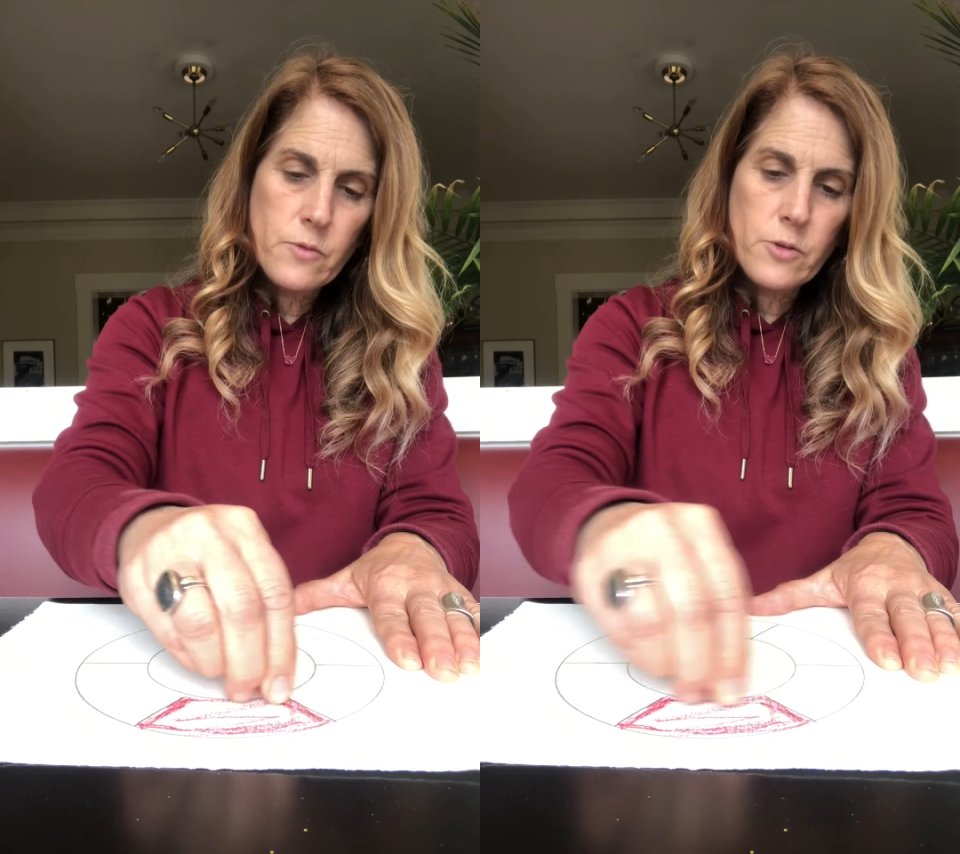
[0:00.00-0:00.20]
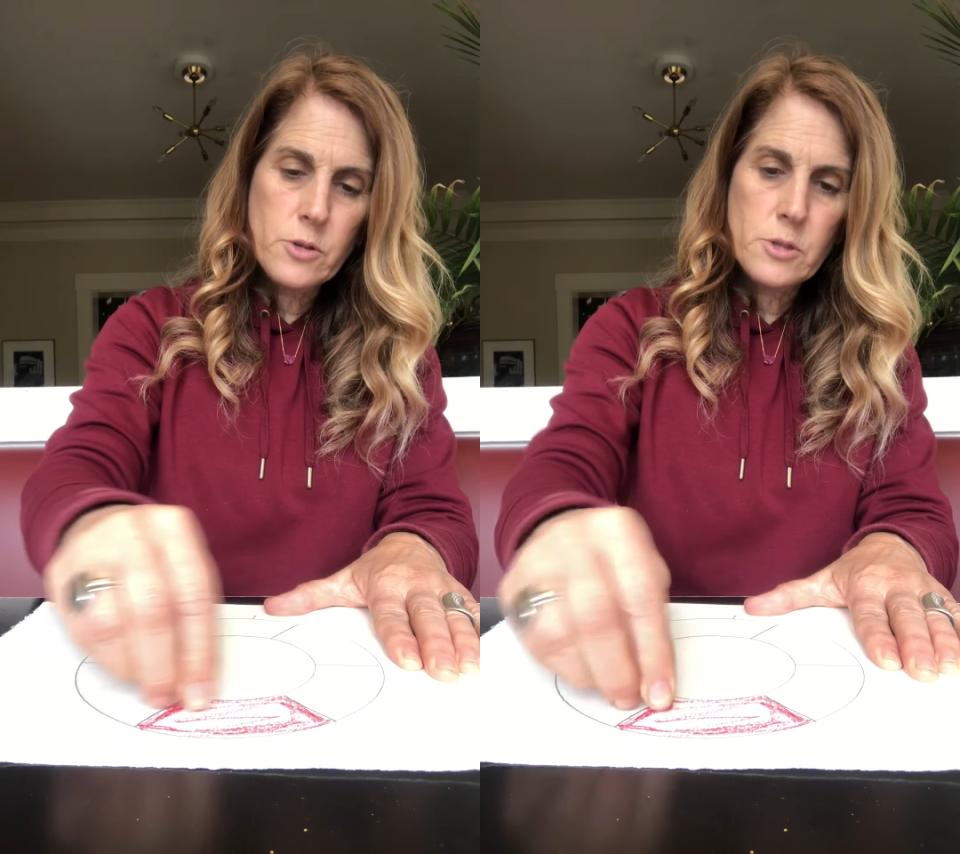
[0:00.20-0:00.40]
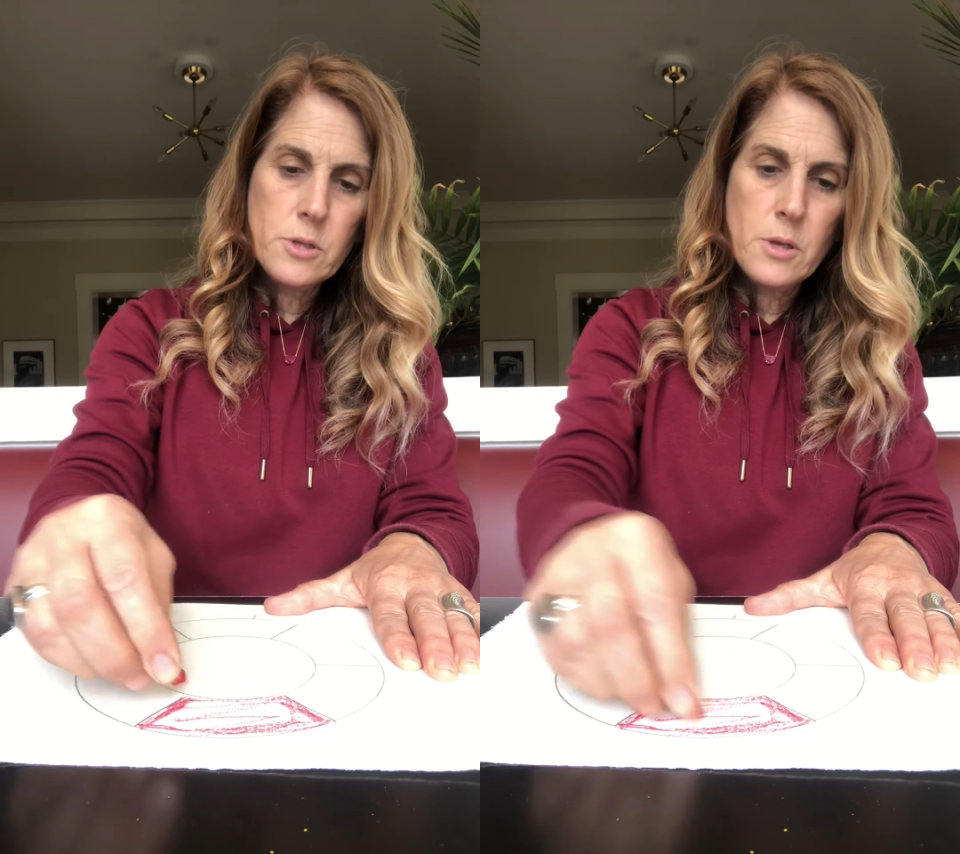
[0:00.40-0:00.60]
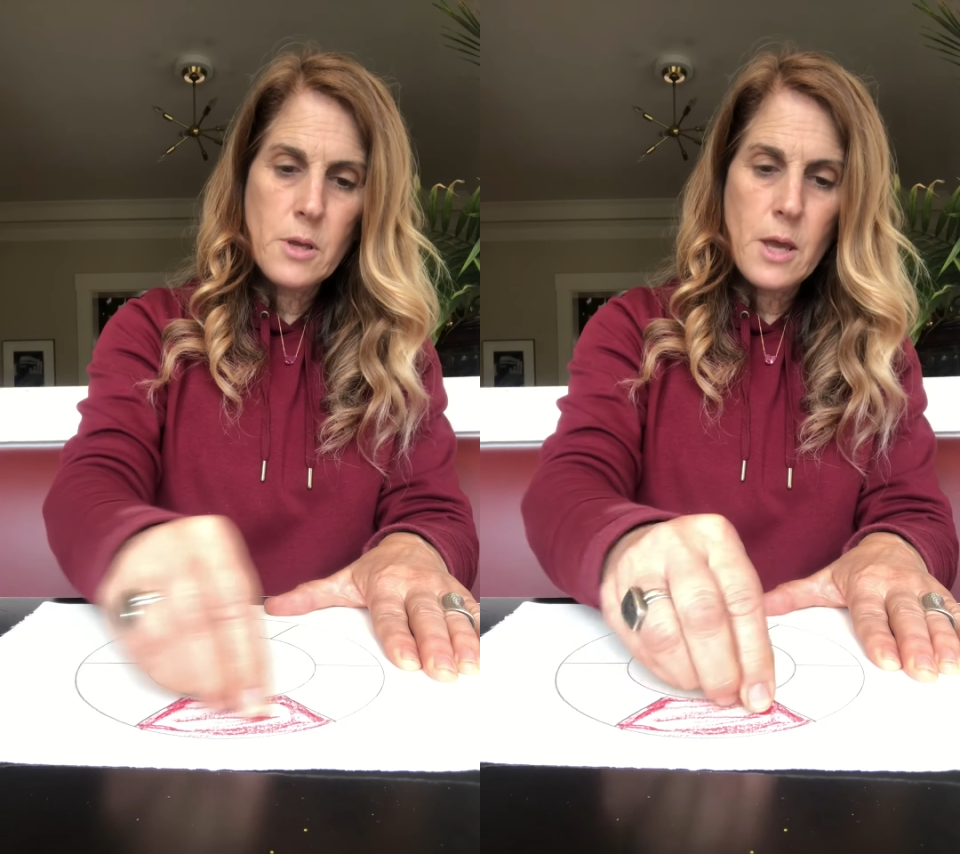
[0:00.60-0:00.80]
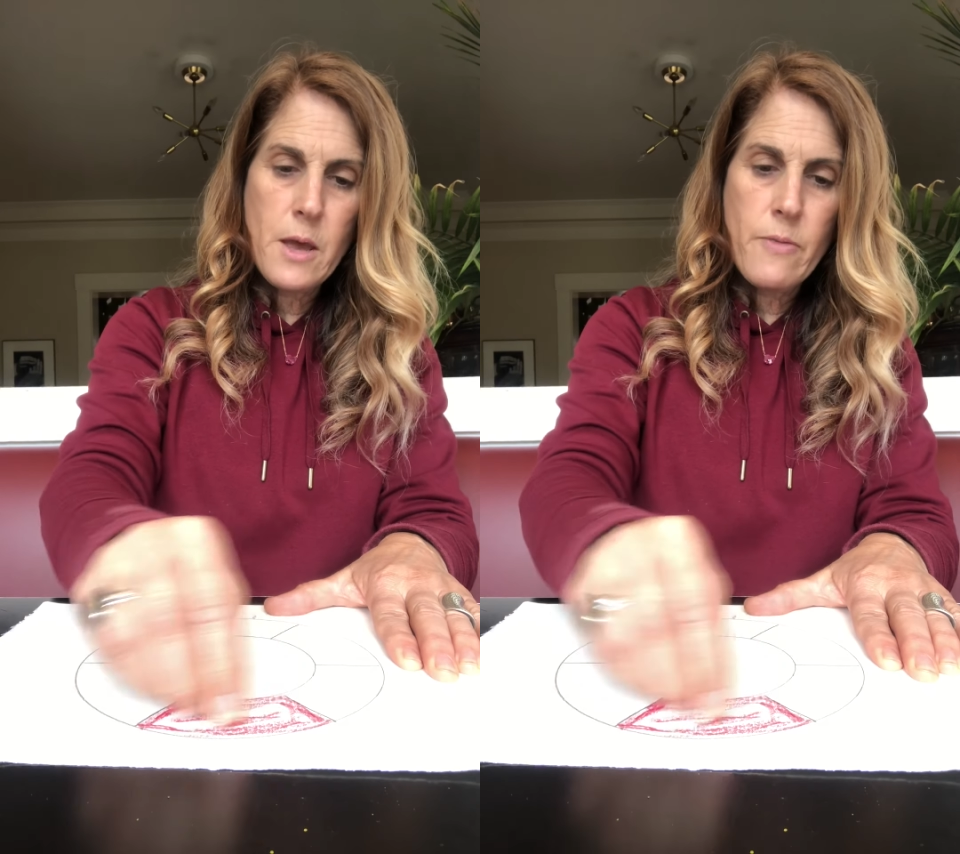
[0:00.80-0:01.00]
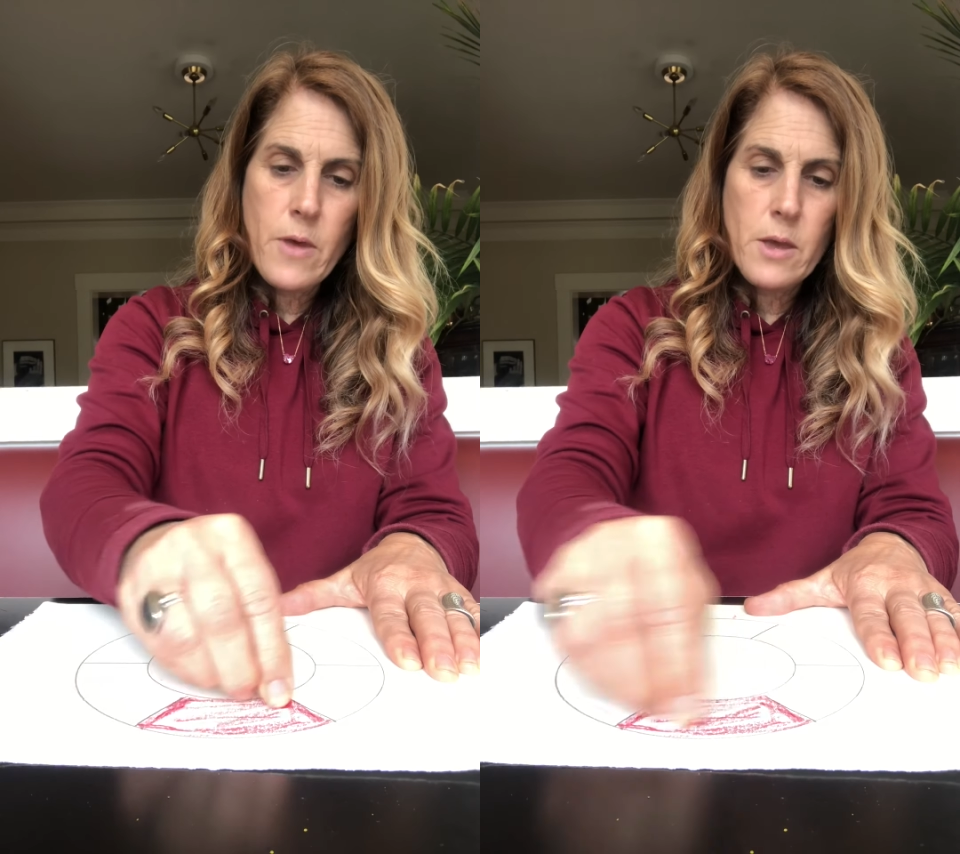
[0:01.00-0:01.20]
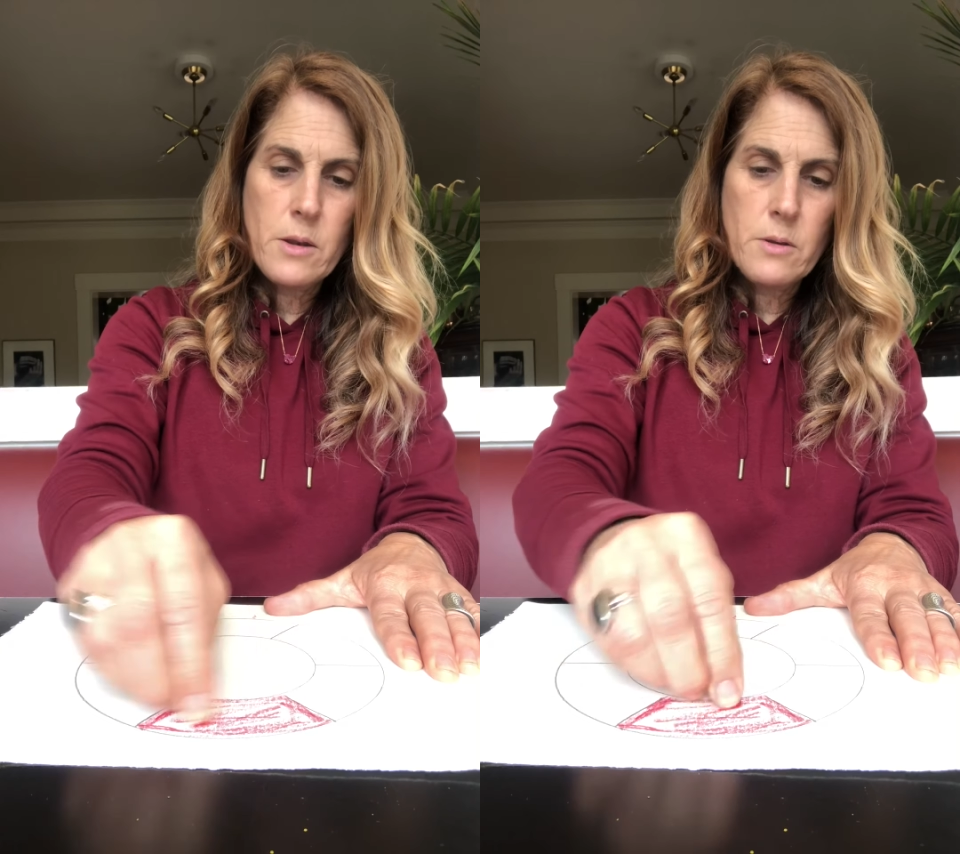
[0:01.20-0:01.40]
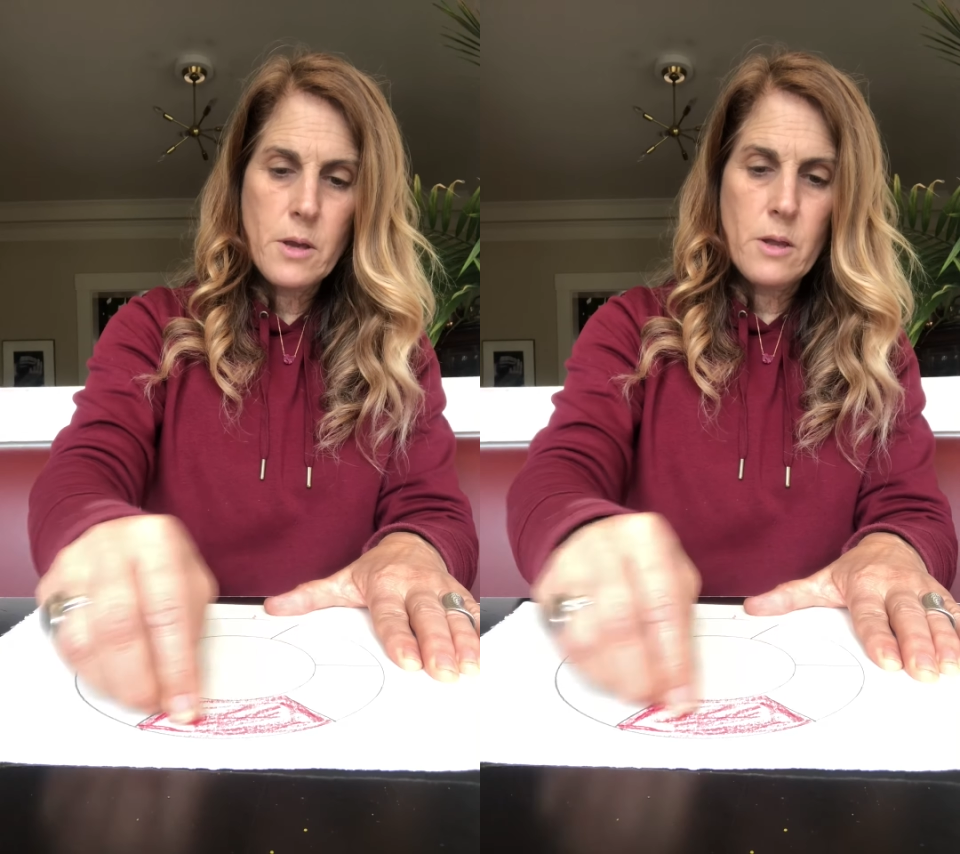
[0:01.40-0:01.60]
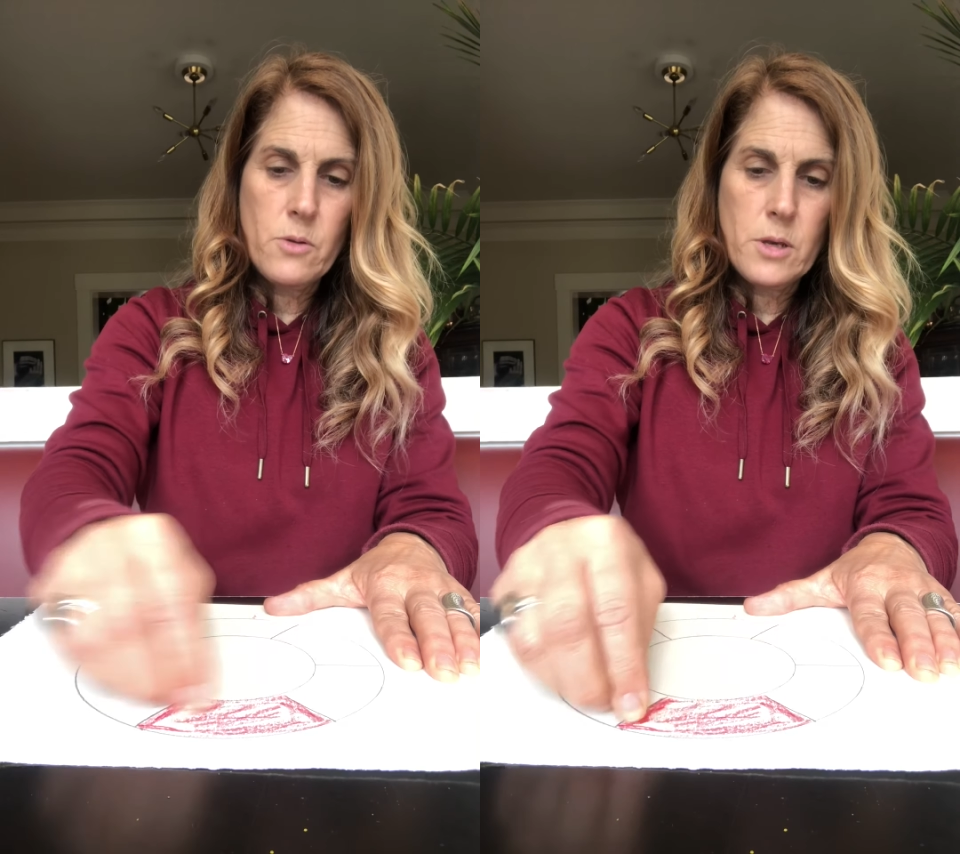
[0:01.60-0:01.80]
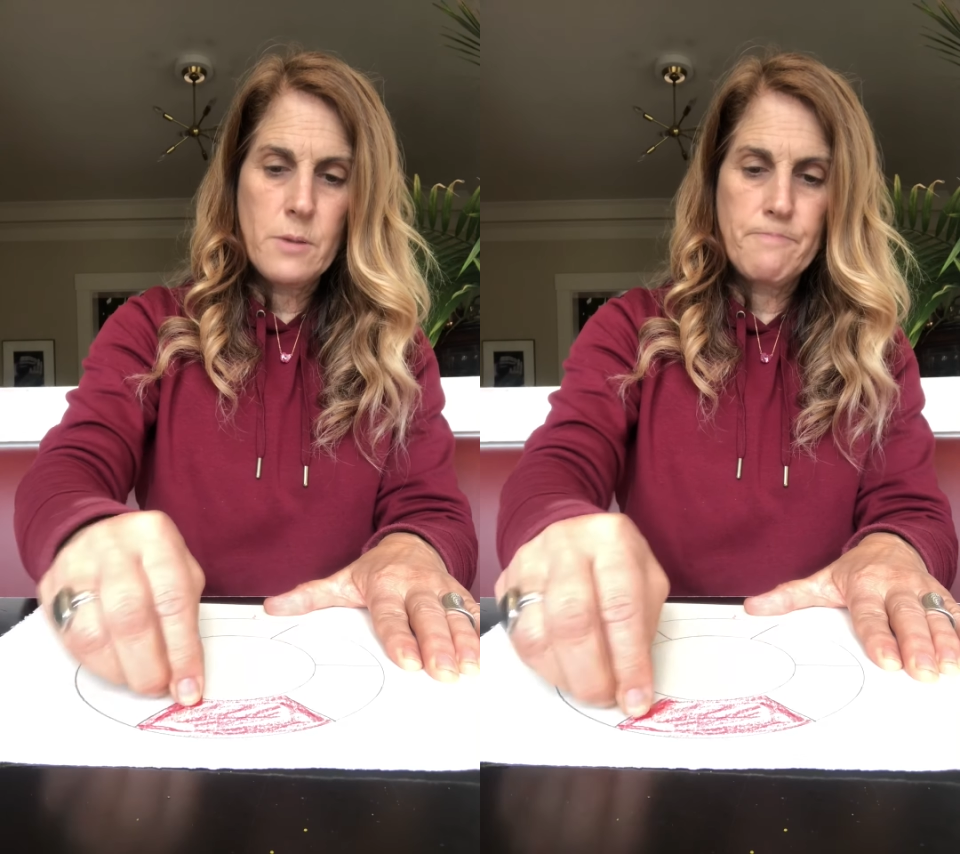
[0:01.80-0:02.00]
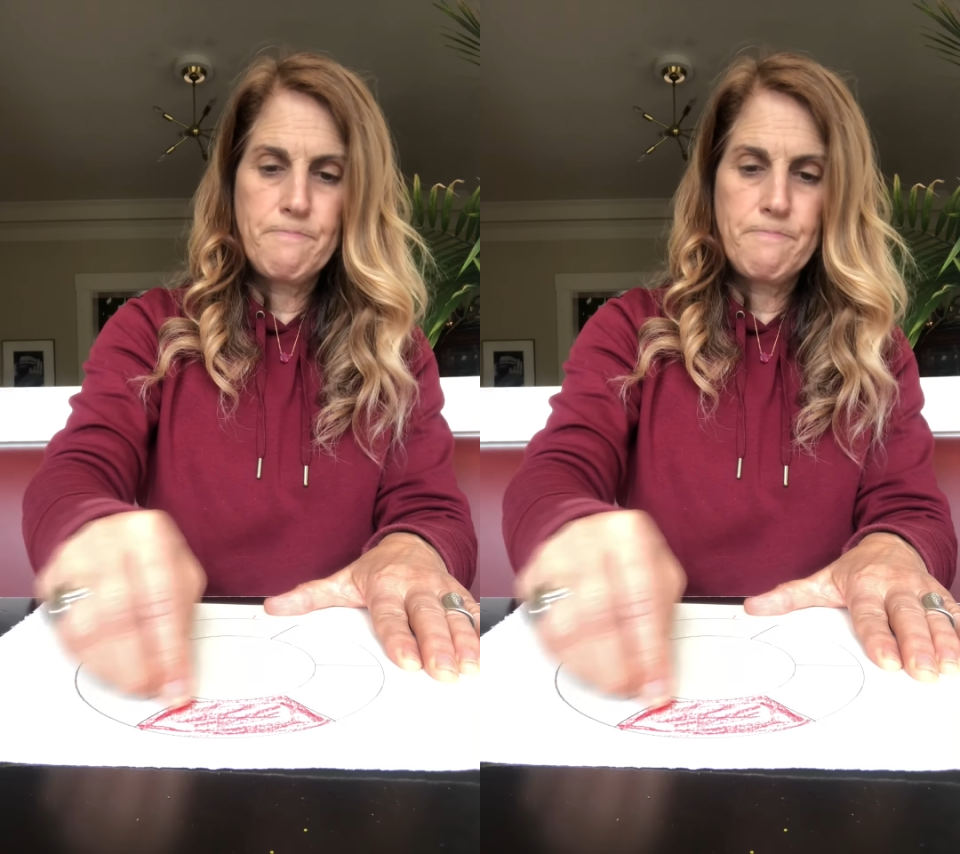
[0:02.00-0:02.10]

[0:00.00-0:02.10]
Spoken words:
first and then color it in.